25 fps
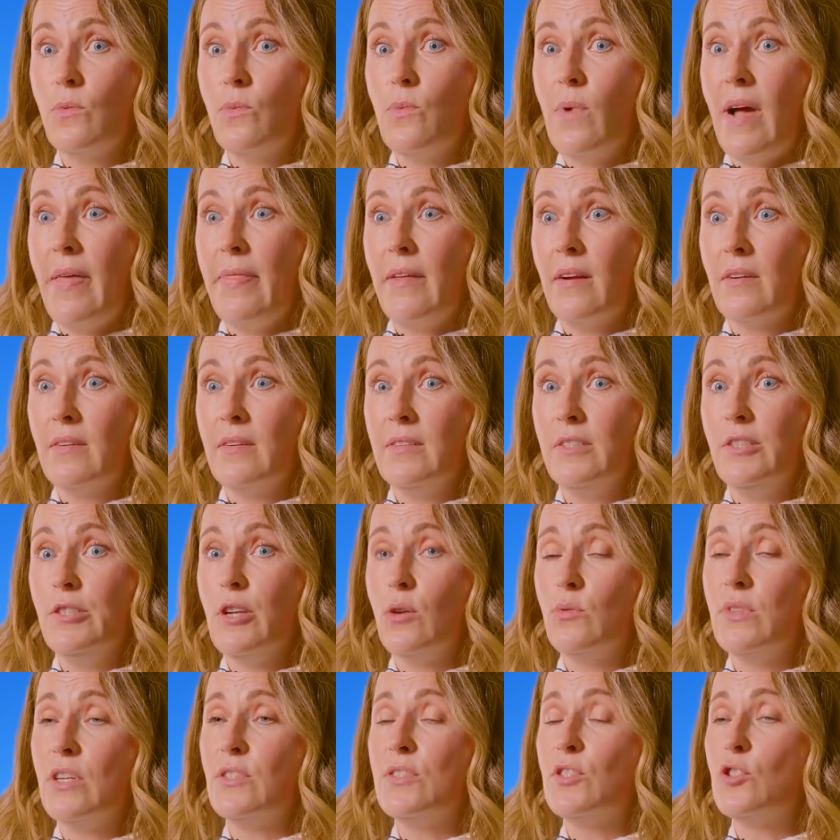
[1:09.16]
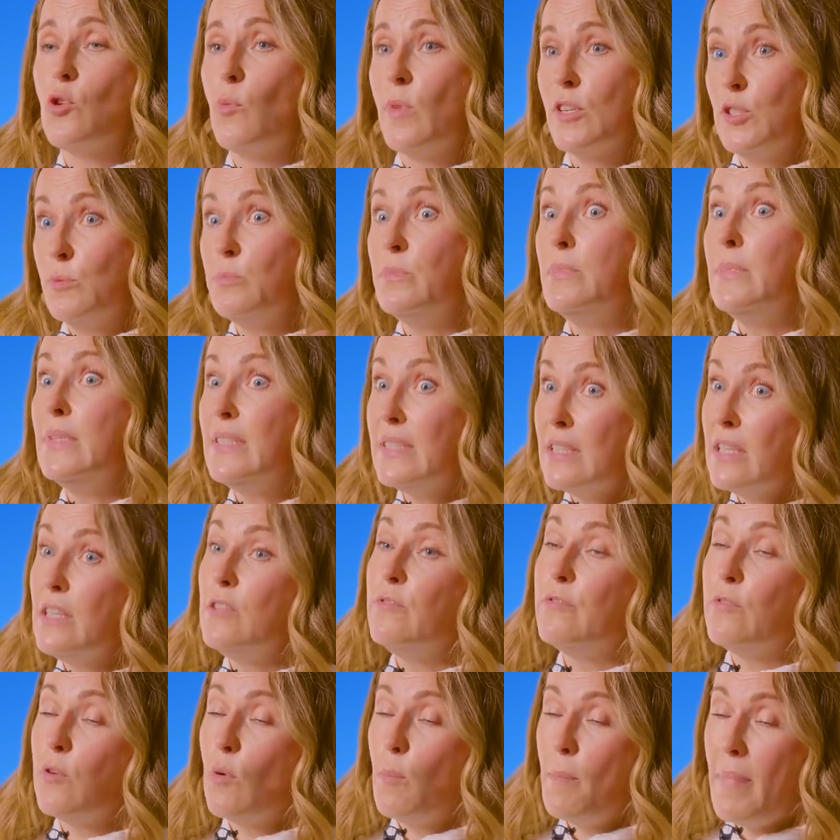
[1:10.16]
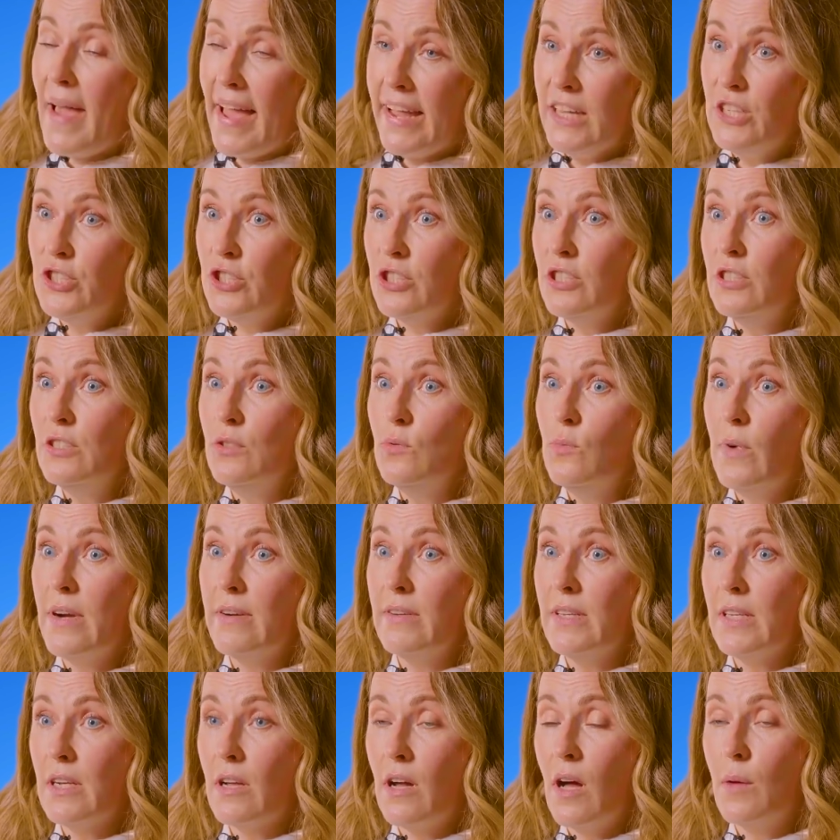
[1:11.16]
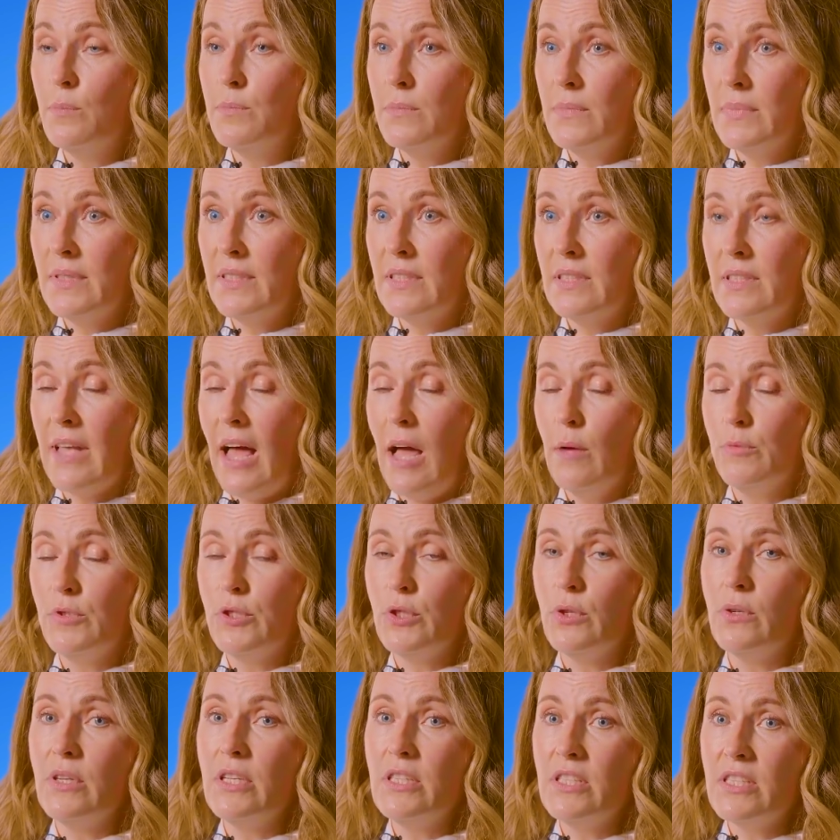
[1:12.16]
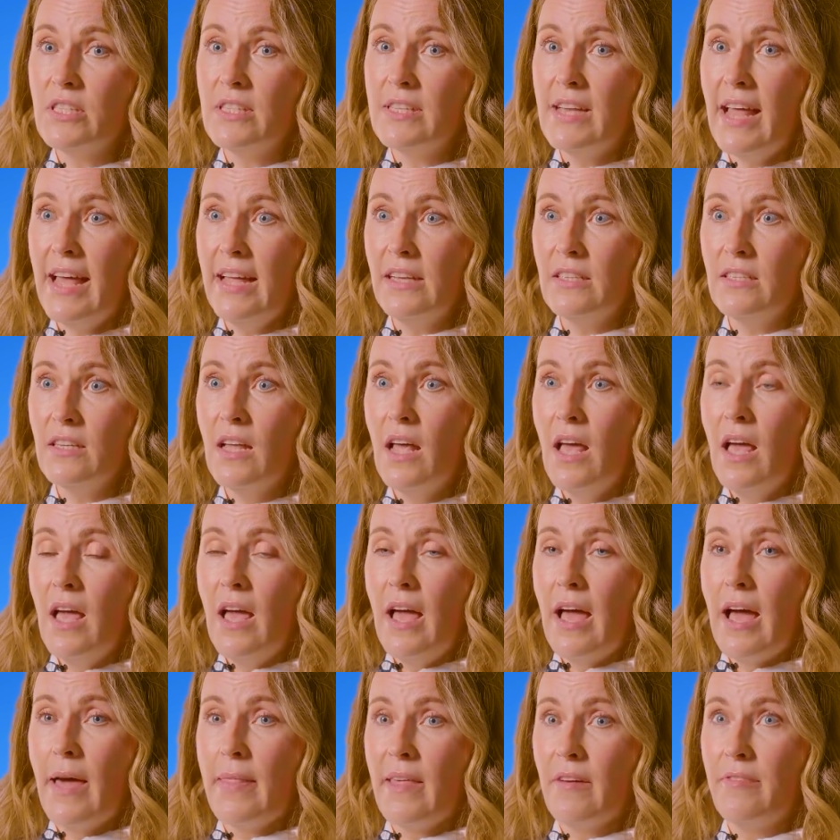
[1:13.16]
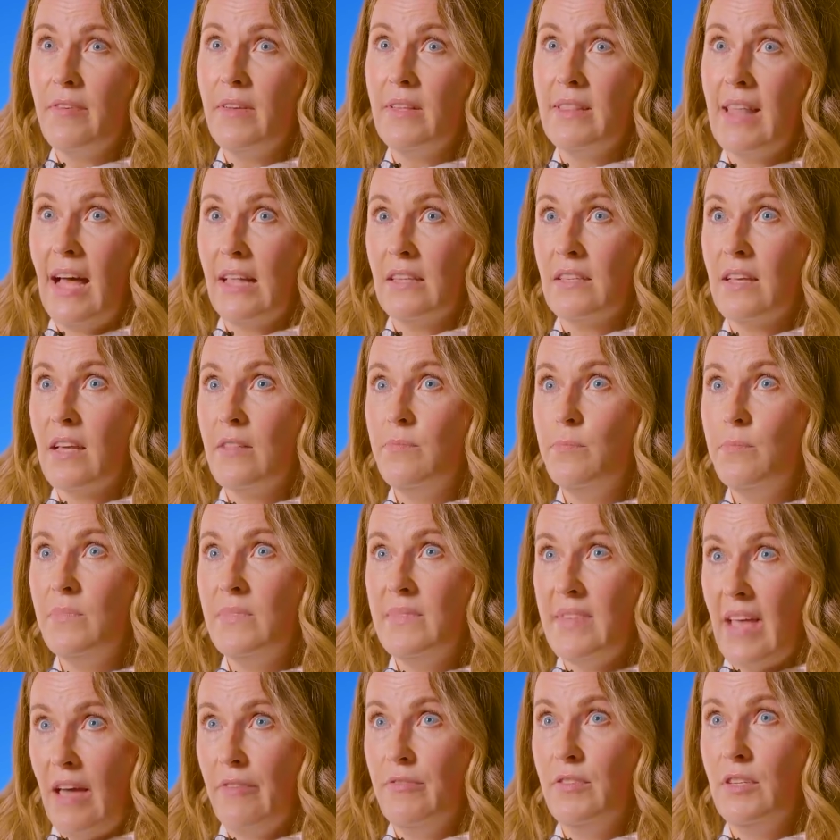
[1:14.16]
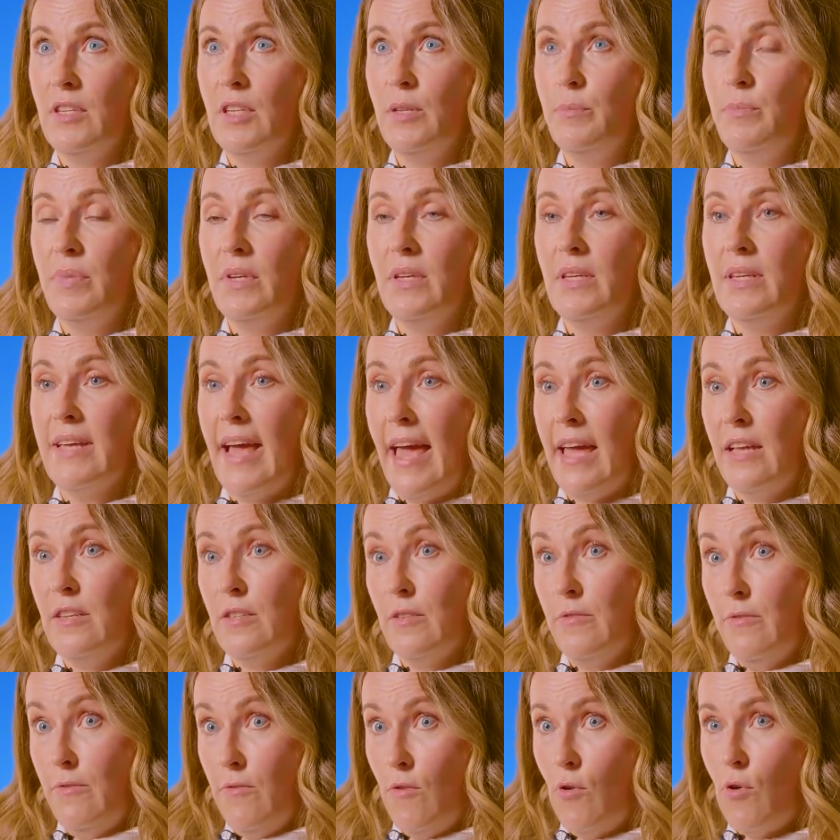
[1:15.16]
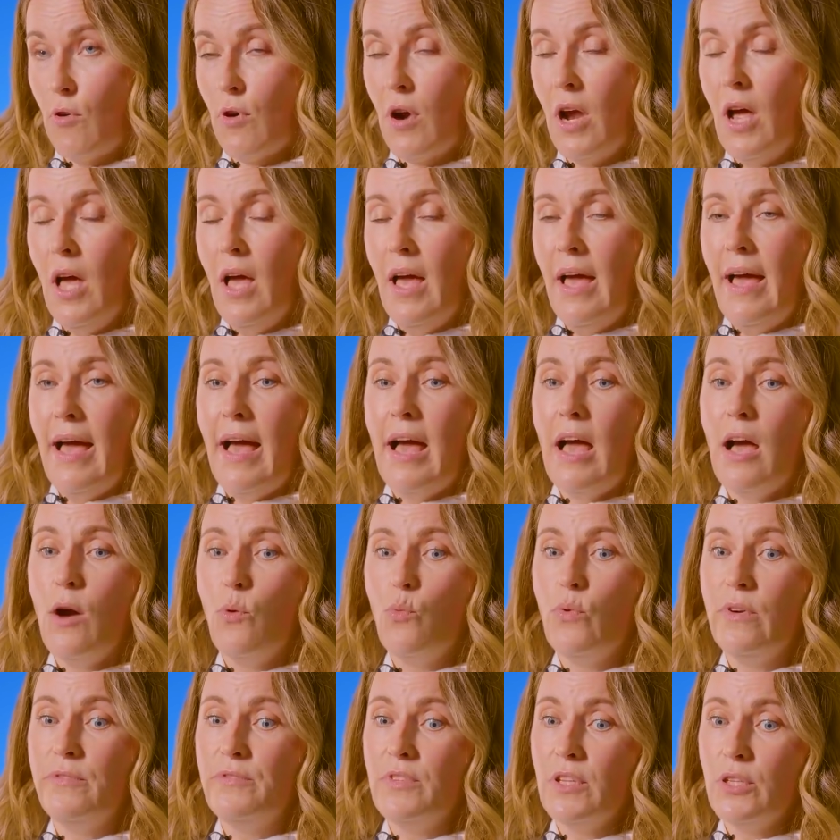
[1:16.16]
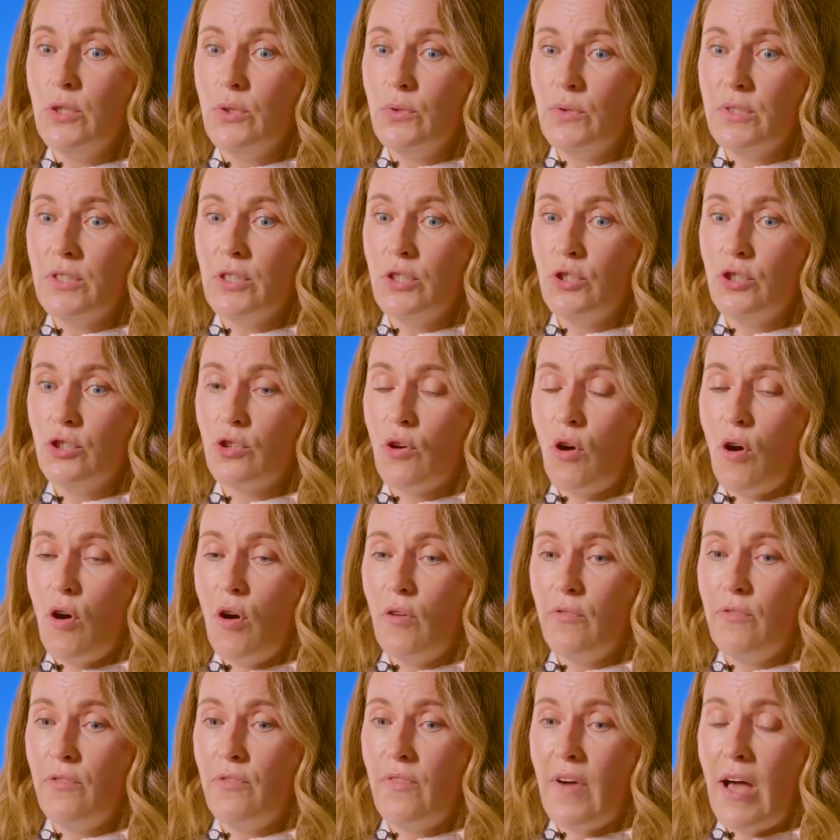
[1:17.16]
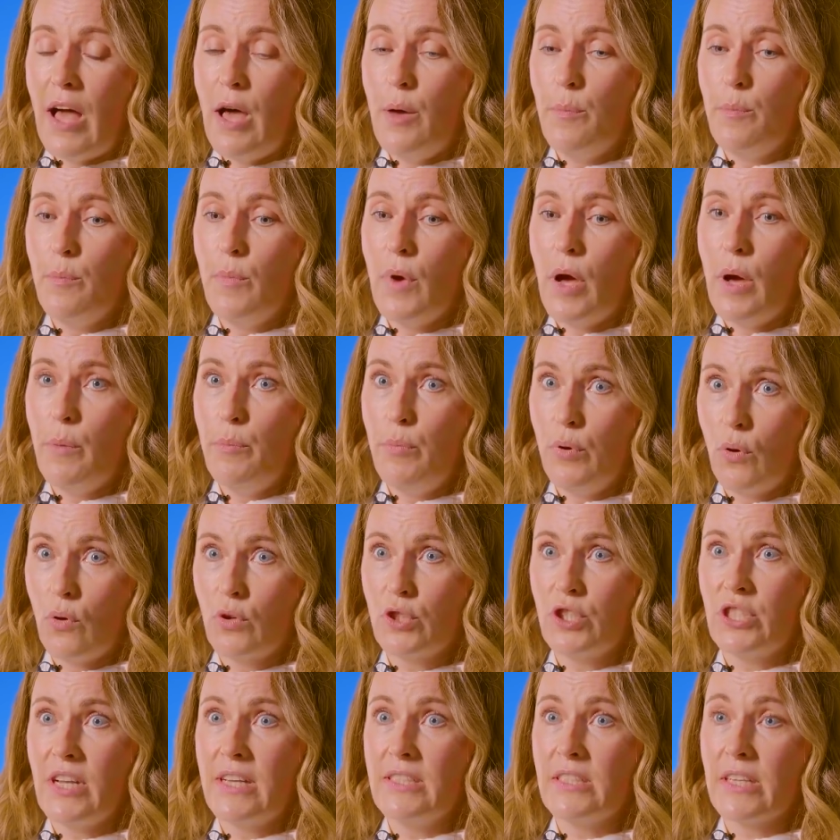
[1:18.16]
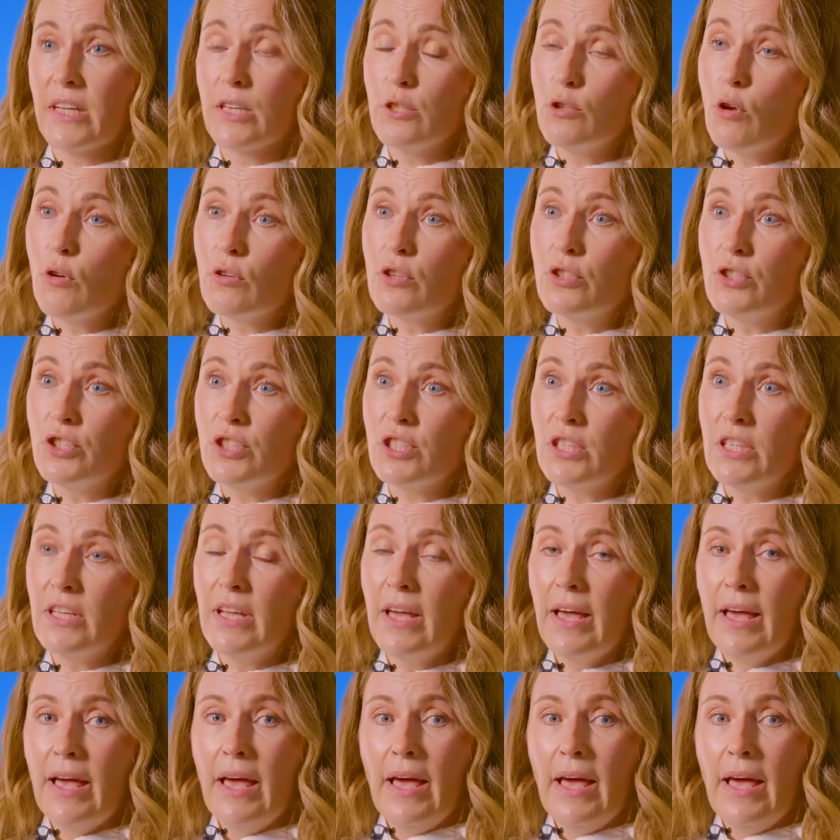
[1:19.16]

whether, there's so much misinformation where it comes to internet. And I think that can definitely be catered for with the usage of blockchain technology.